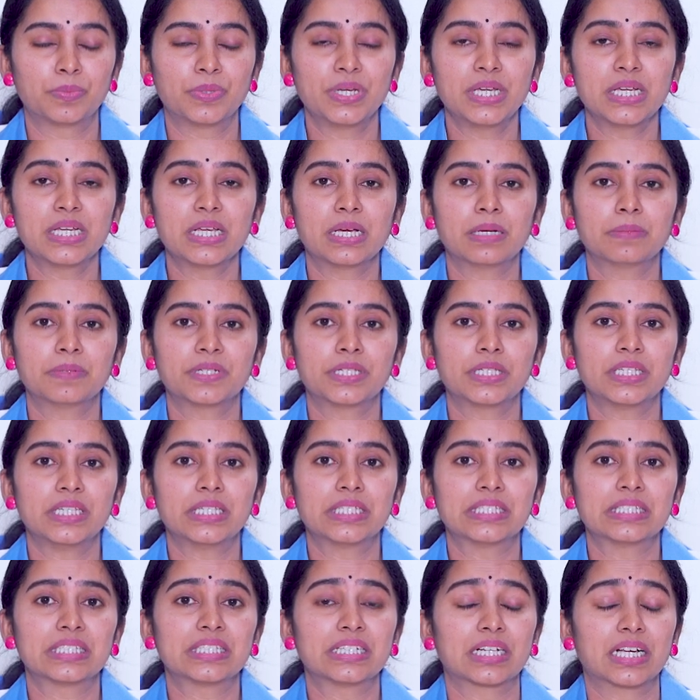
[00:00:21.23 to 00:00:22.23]

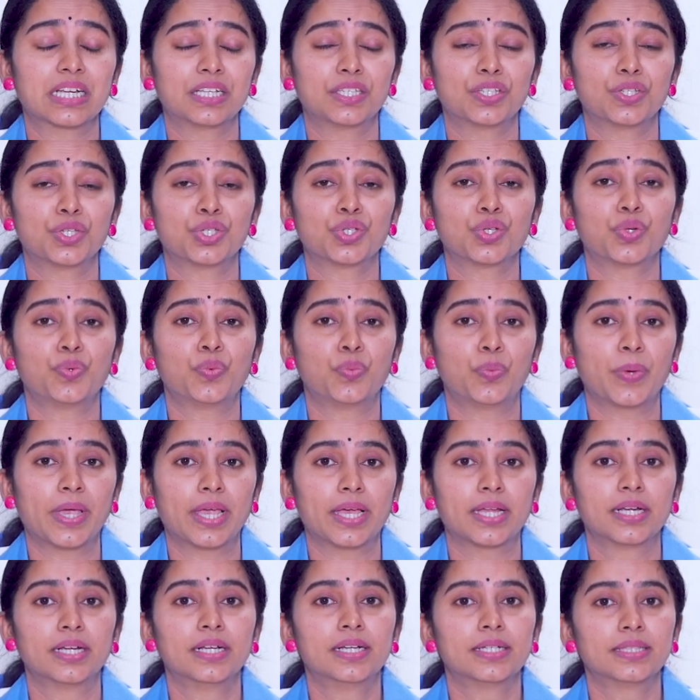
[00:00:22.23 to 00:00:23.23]
Prediabetes is a condition
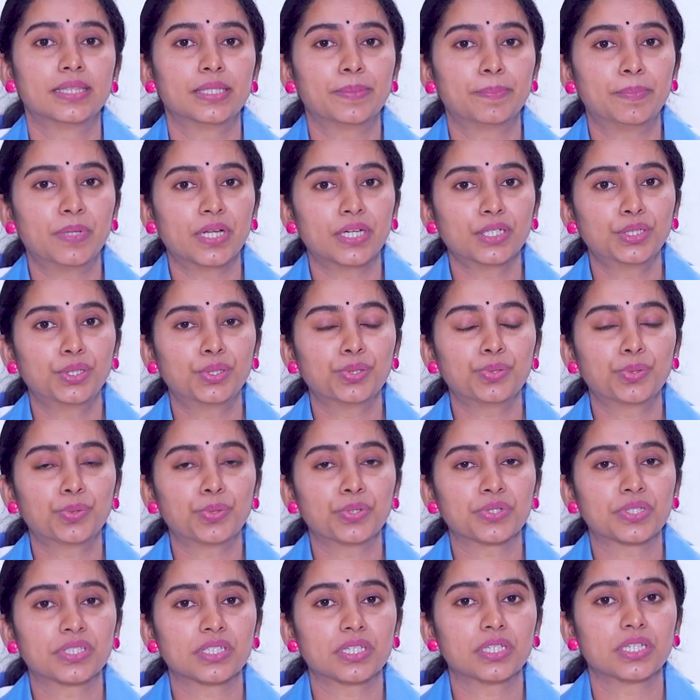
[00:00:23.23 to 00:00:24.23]
where the blood
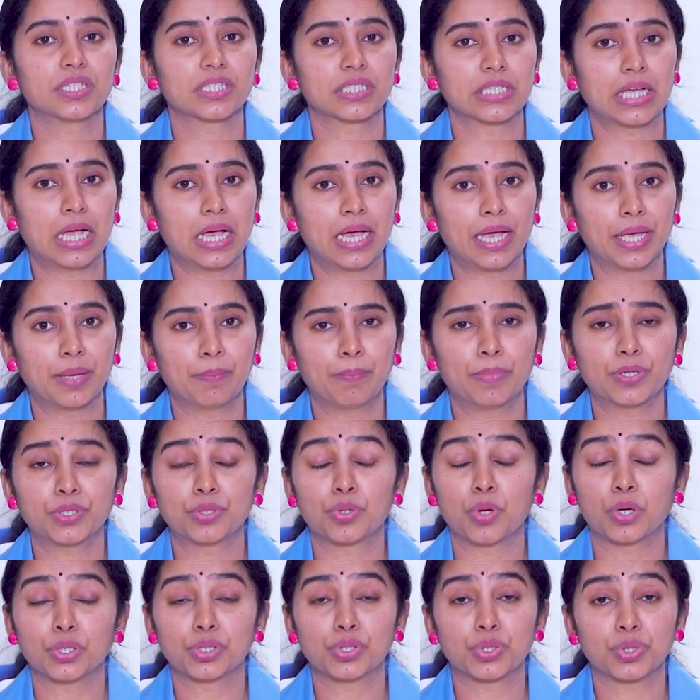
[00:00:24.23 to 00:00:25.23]
glucose is high
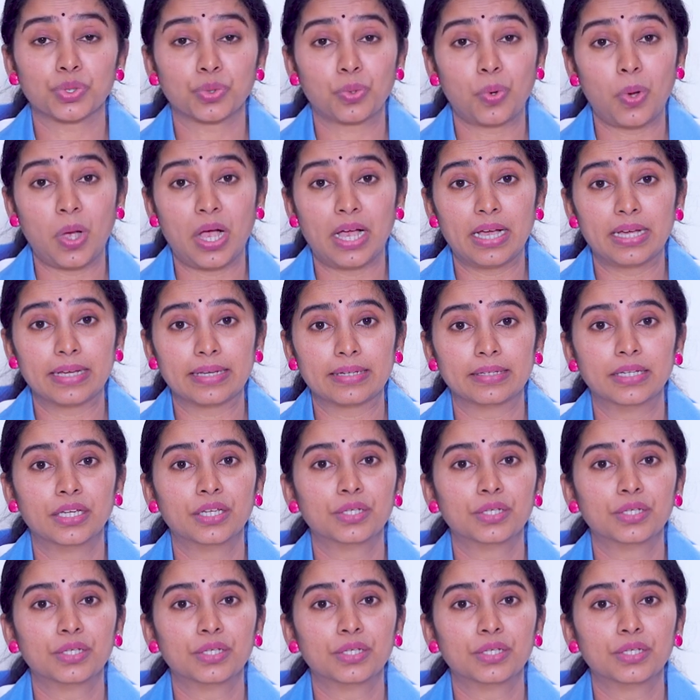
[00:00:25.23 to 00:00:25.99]
but not so high